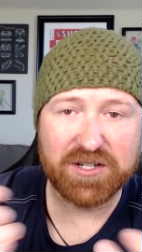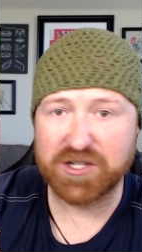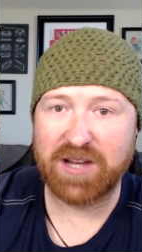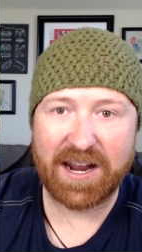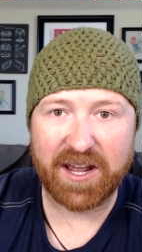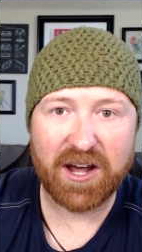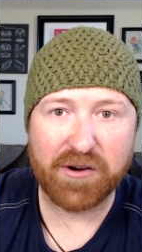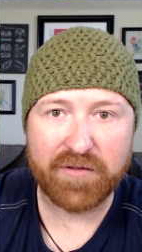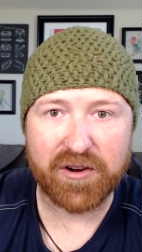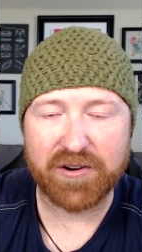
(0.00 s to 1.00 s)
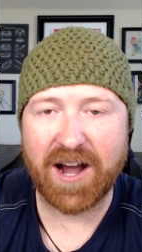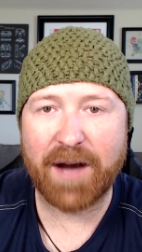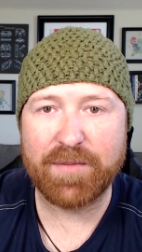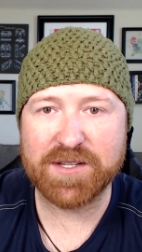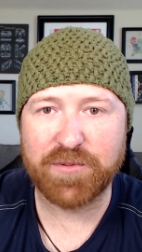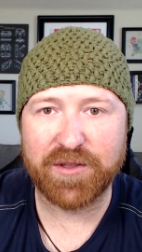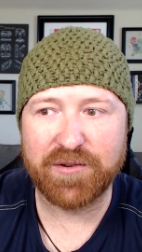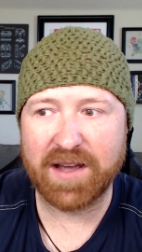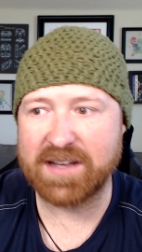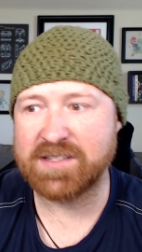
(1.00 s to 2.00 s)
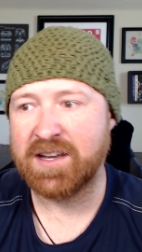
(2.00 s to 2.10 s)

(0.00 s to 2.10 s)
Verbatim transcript: just kind of gone over your comments with you guys.